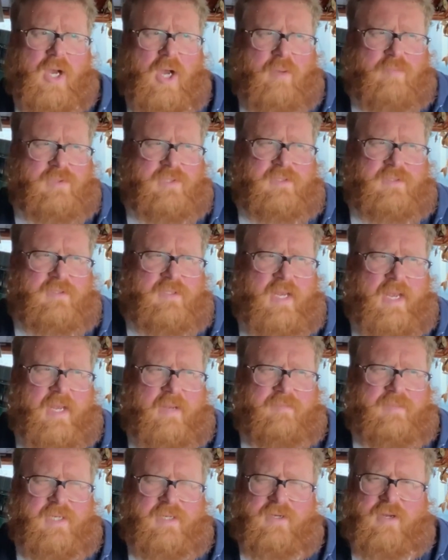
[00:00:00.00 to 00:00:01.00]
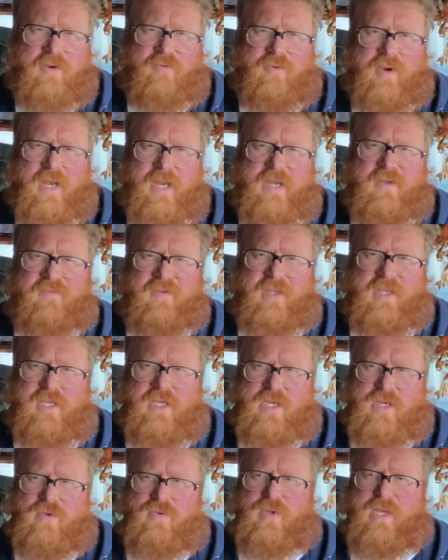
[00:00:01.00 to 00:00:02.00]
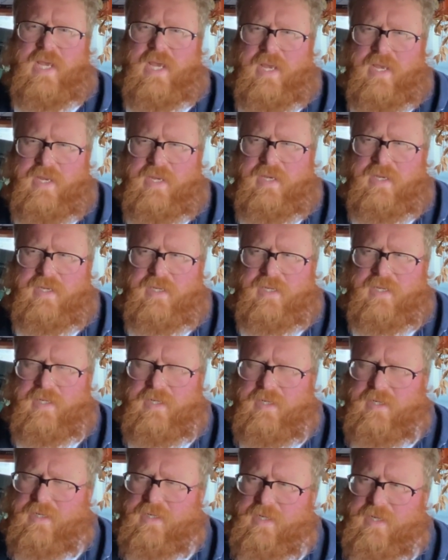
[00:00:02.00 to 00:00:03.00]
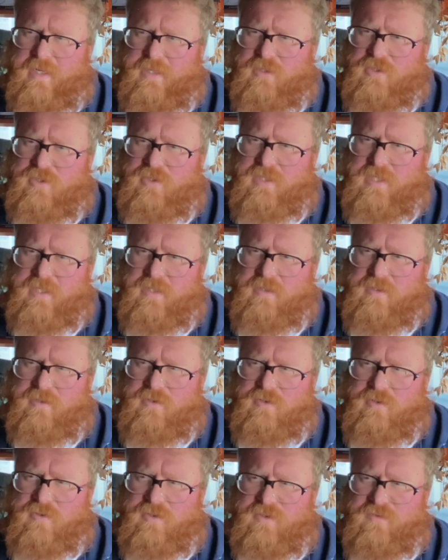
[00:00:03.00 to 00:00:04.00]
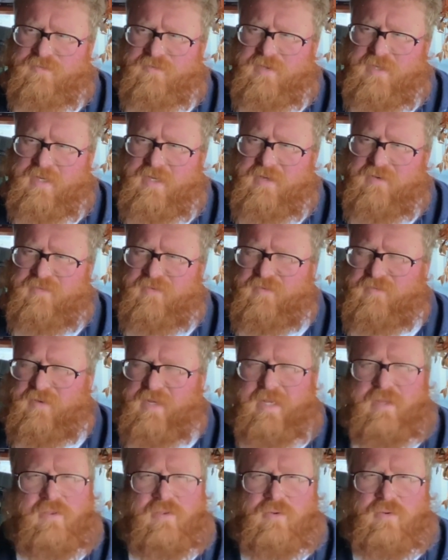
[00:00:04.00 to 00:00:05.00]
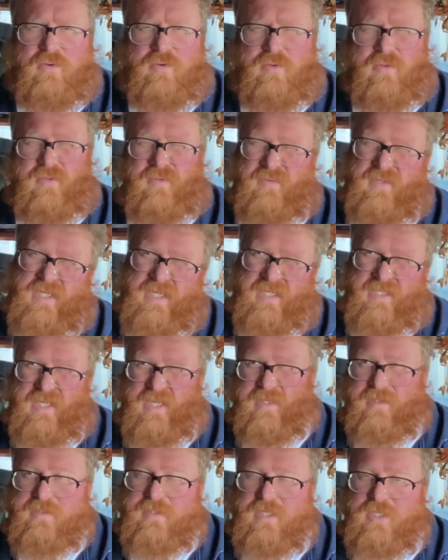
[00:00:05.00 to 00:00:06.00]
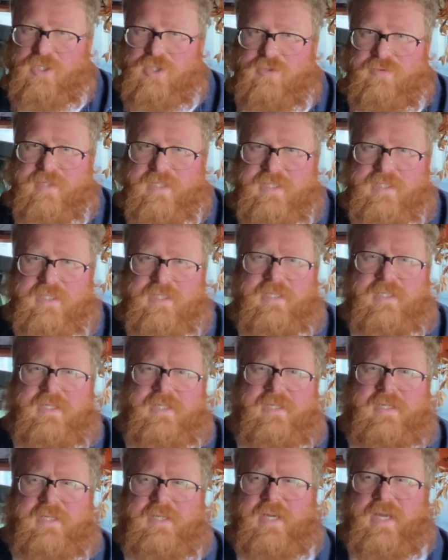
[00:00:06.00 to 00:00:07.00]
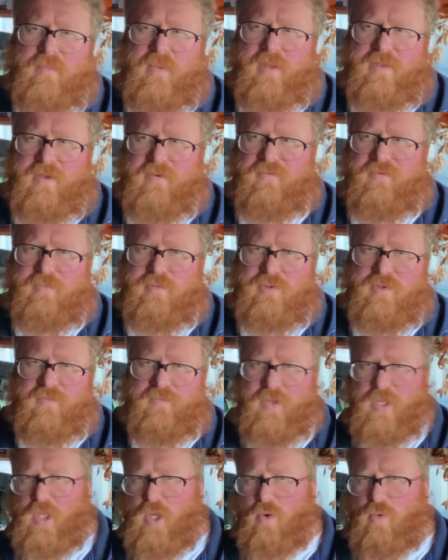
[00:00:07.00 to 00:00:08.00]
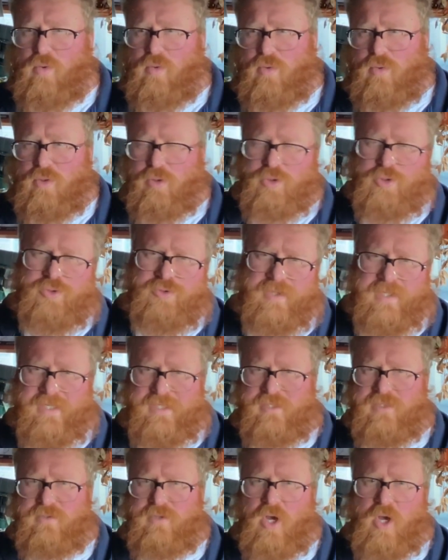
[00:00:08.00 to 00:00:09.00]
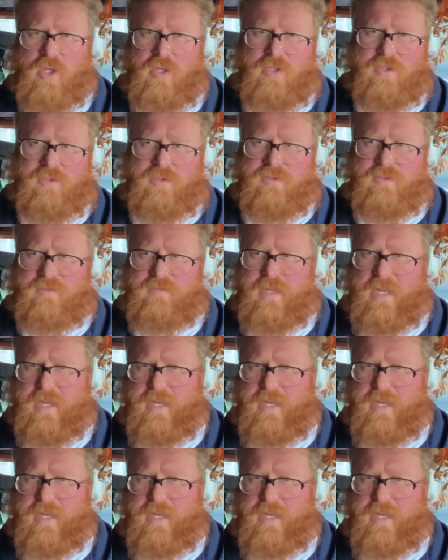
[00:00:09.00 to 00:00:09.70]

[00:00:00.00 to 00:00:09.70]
Hops didn't arrive in the UK until sort of the 15th or 16th centuries. I think from sort of the Low Countries, Holland,